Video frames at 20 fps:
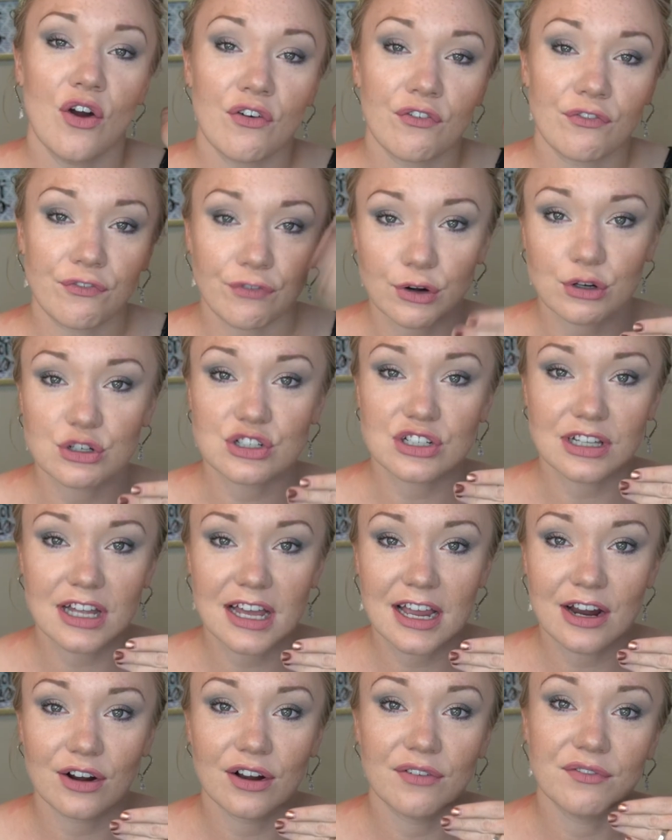first
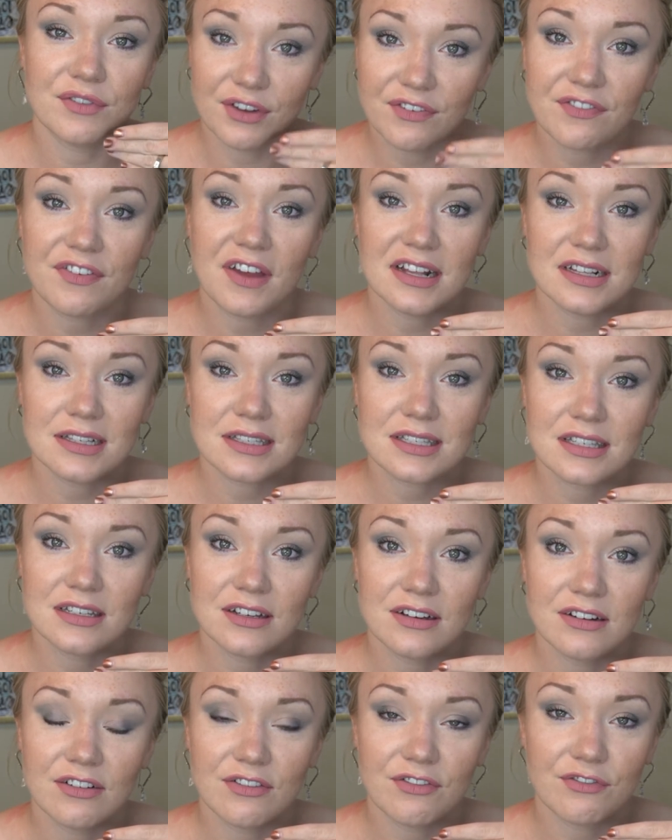layer of
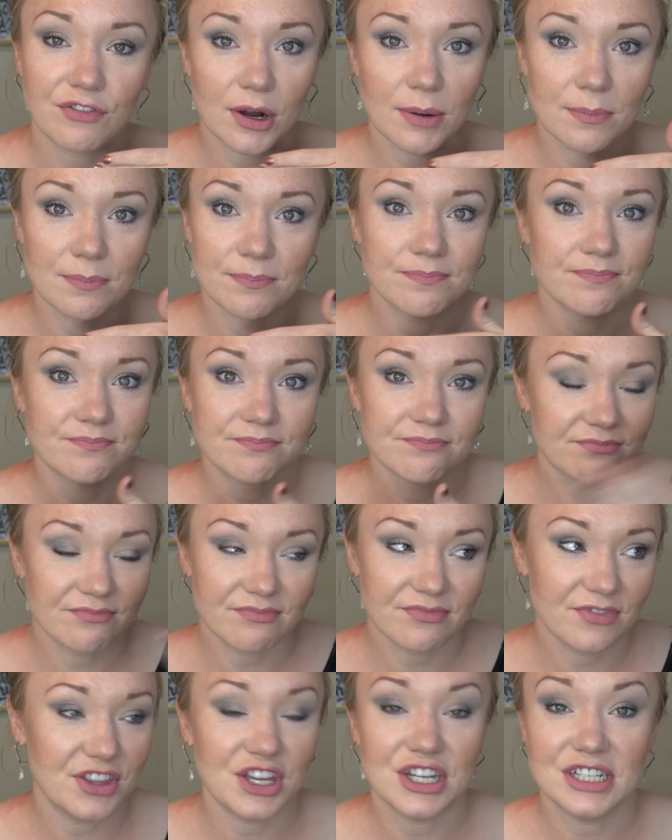defense from
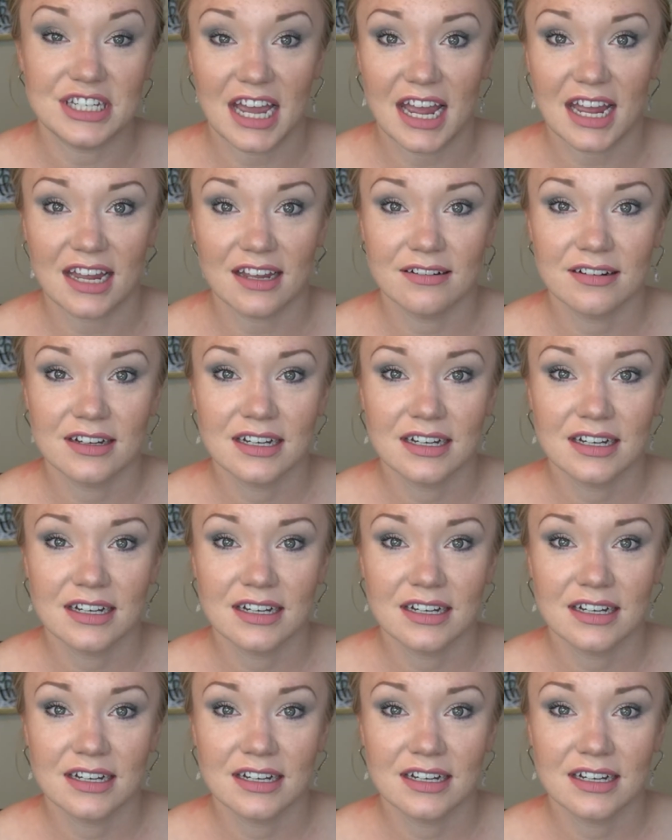the day.